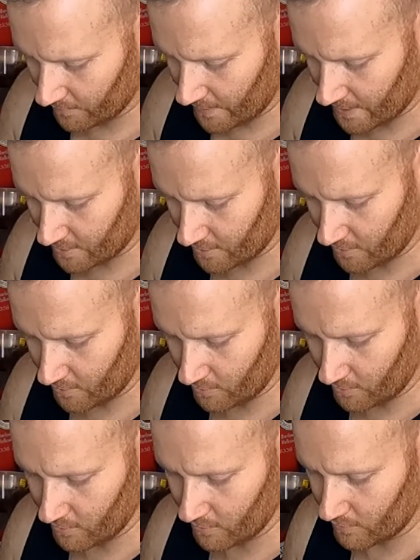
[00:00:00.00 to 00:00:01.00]
bit of Vaso
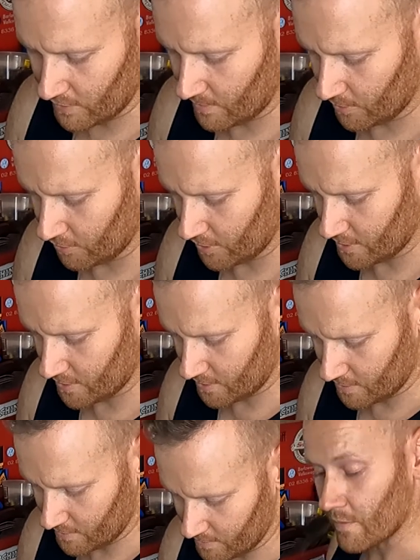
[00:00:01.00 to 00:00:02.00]
or rubber
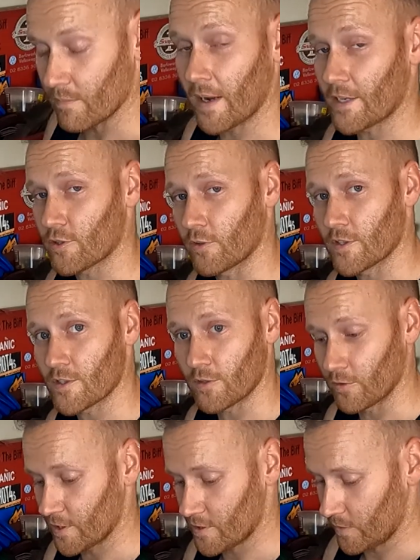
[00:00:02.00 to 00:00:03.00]
grease. And make sure you
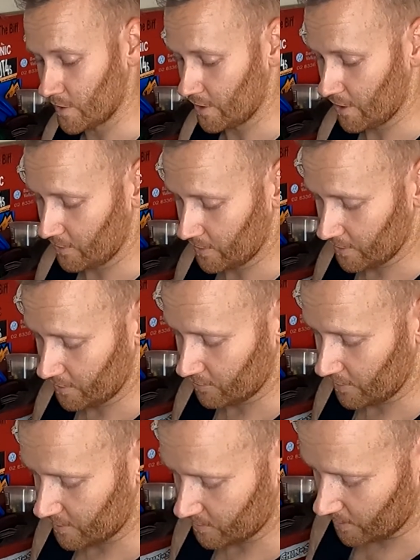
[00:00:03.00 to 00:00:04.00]
install this one going the
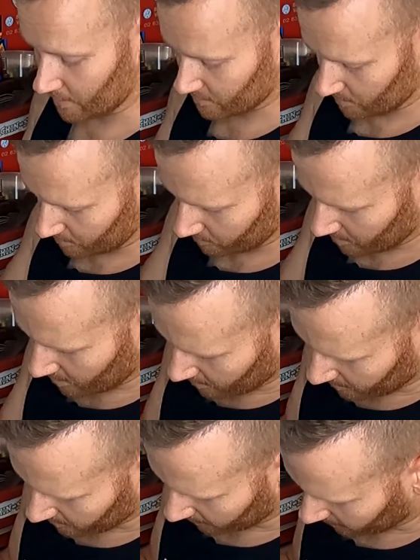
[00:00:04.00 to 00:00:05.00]
correct way as well.
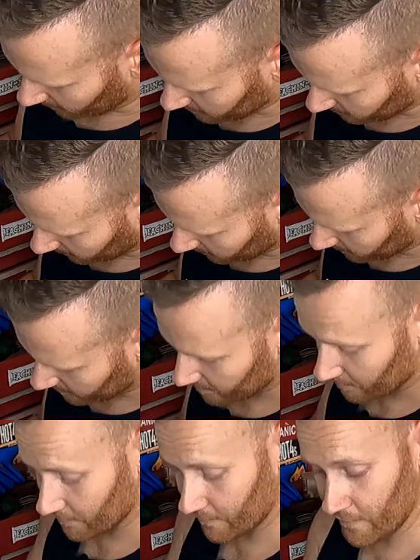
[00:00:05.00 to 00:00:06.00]
So it goes like this.
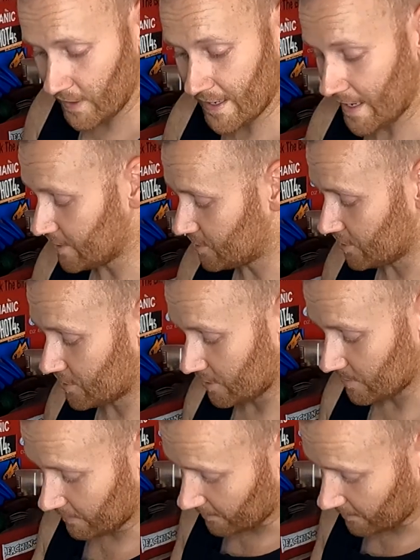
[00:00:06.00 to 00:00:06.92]
So the flat edge is going to be